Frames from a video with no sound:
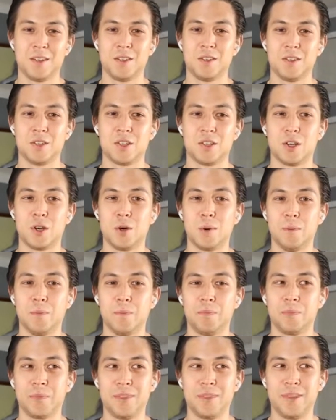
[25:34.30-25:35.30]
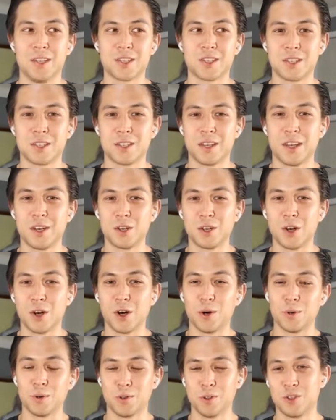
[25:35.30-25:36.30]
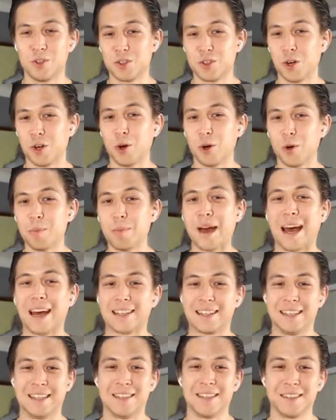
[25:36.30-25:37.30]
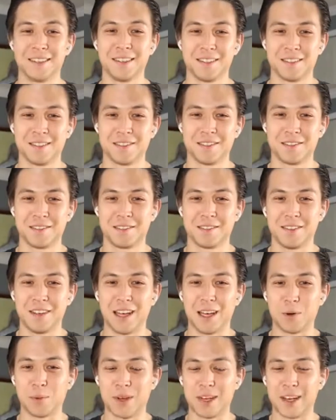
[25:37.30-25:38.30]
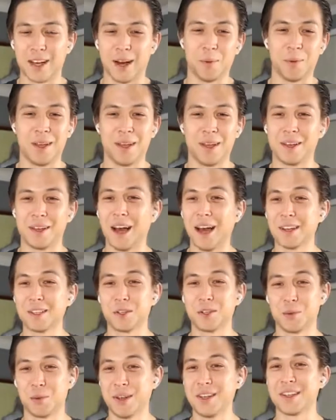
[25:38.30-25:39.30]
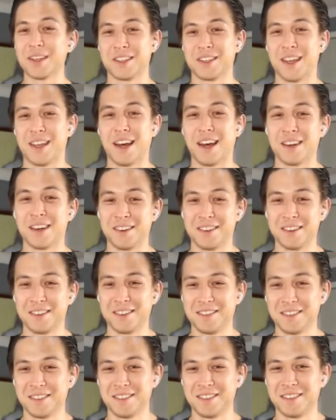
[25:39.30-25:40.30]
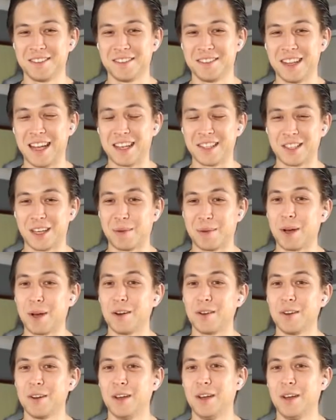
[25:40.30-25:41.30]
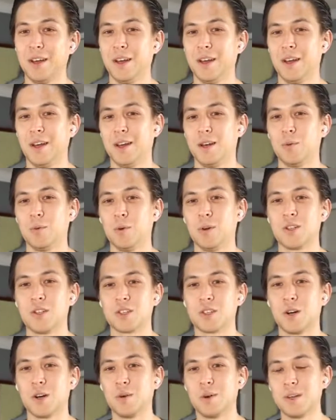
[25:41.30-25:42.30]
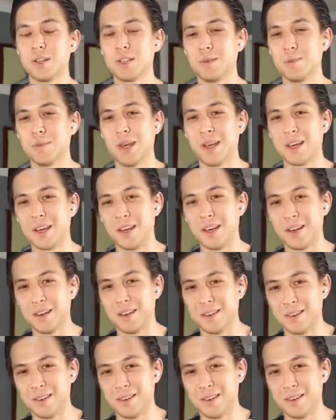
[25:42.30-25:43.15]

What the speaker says: So this can go so badly. And we got to witness that last time out, which is going to make it